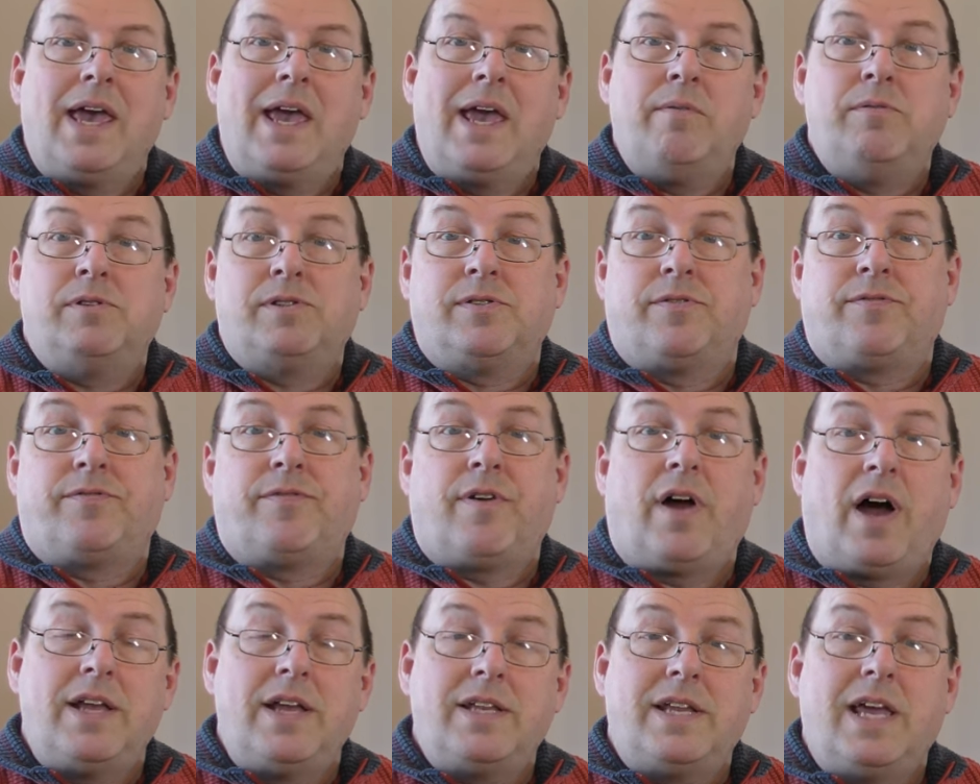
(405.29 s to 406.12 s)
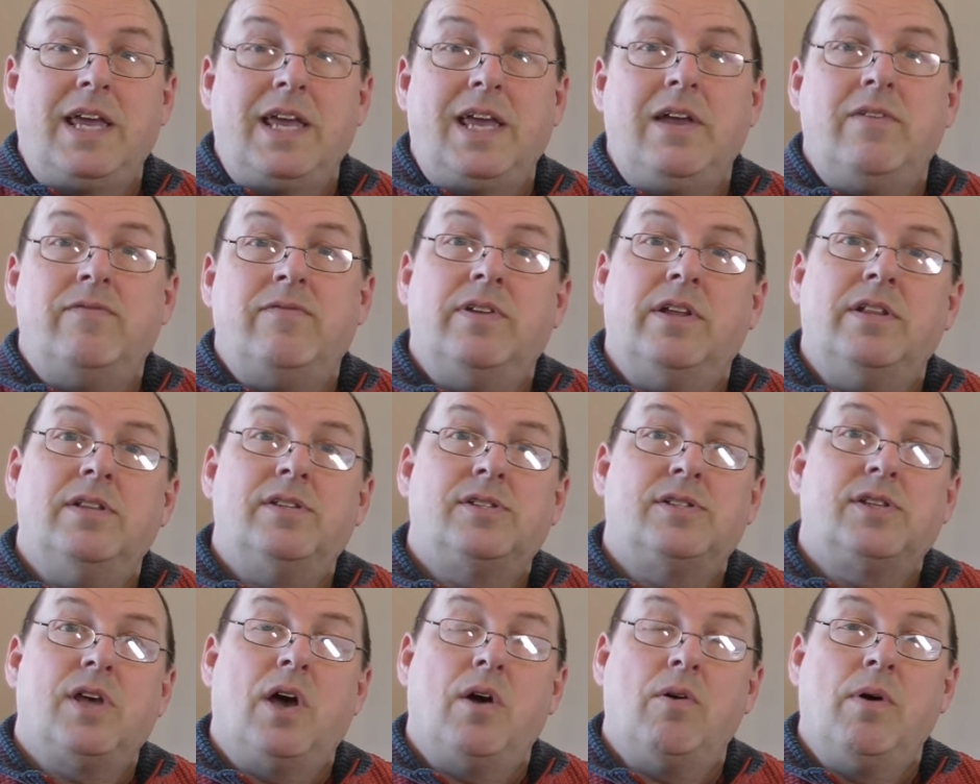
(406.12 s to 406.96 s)
It was a Friday evening,
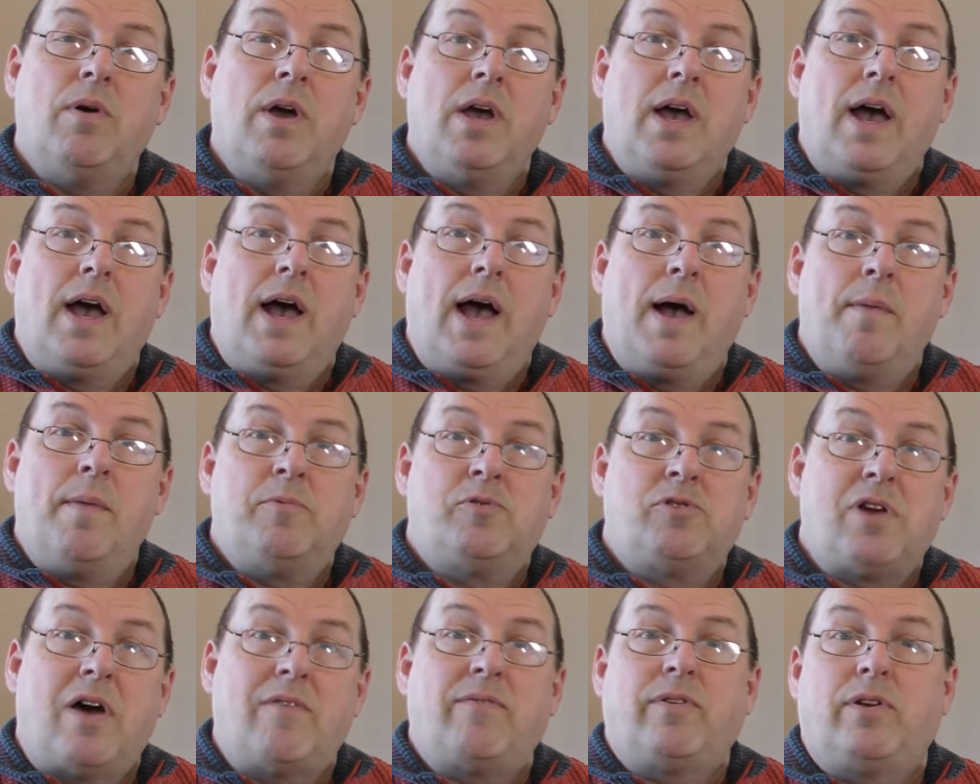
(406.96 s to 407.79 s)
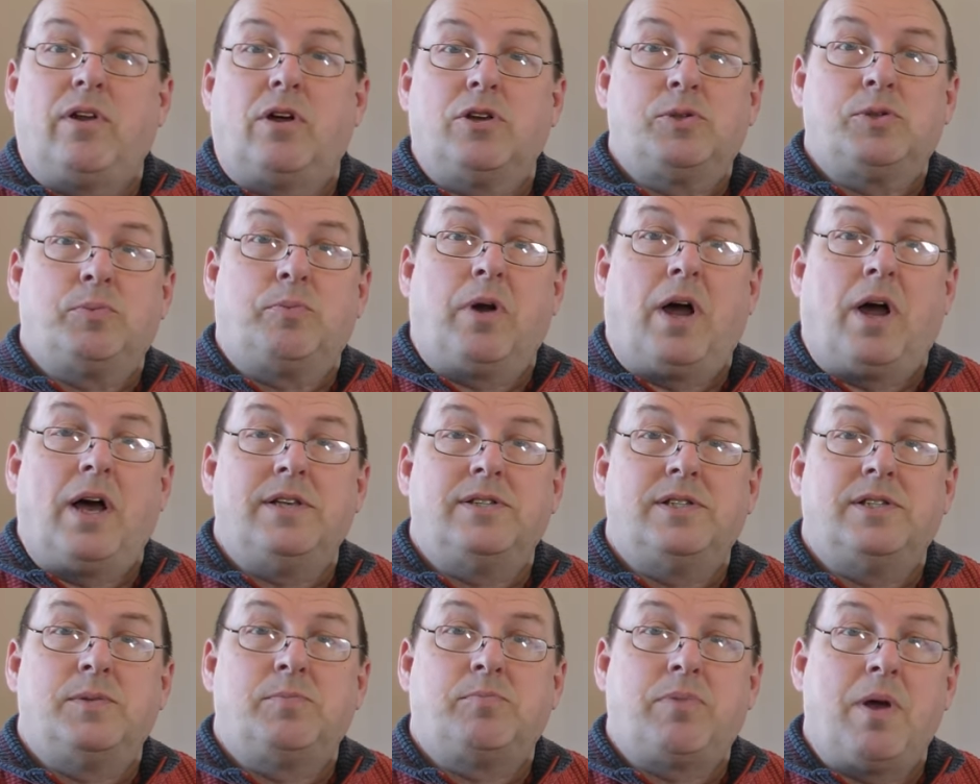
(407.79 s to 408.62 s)
so Travelodge
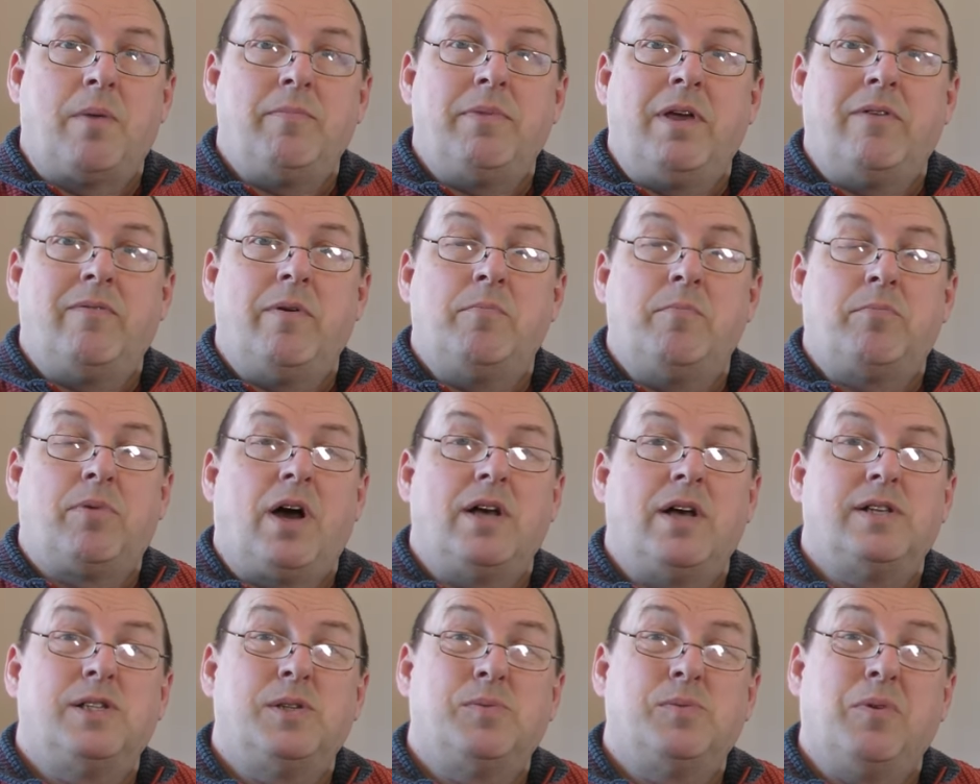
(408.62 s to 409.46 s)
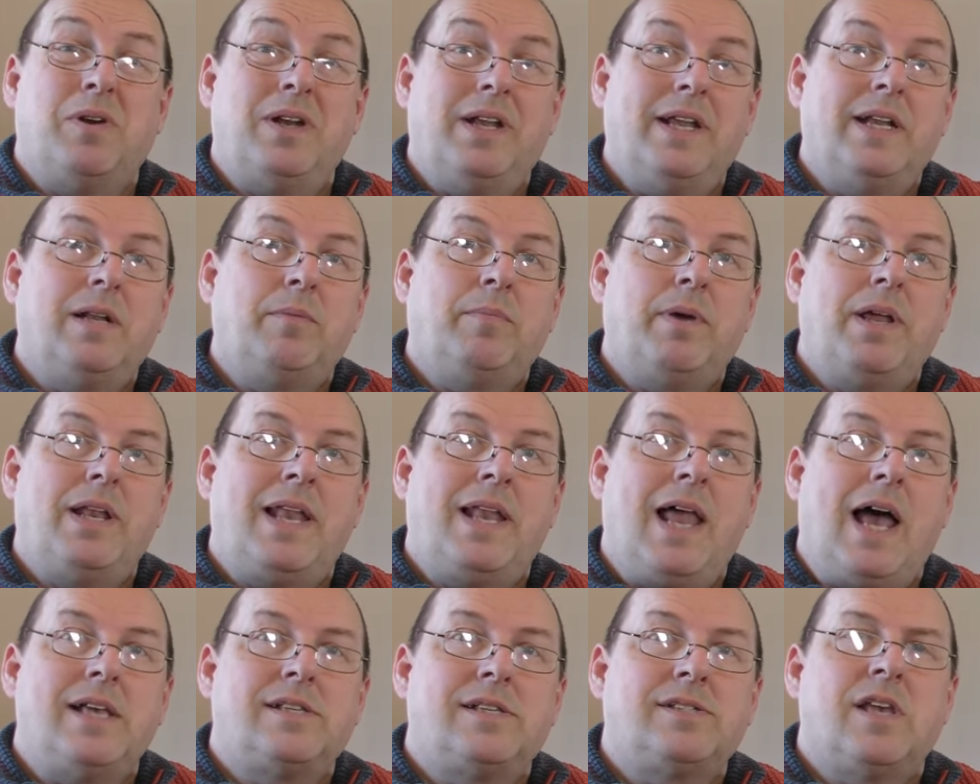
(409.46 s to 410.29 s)
prices, Premier Inn prices were a little bit
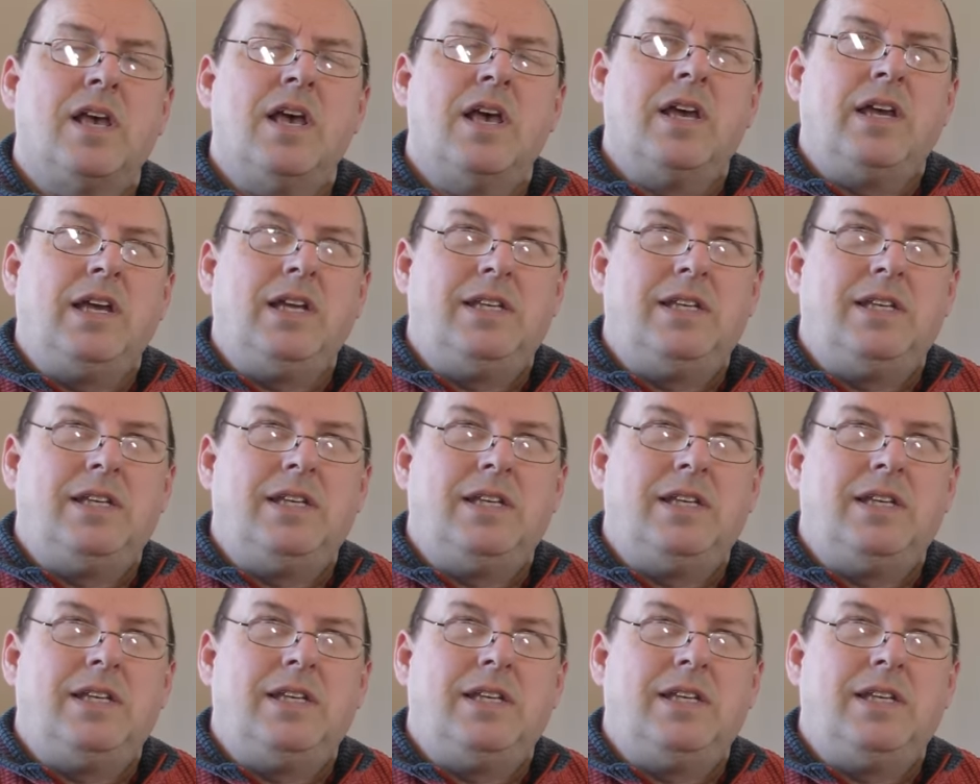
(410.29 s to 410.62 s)
less.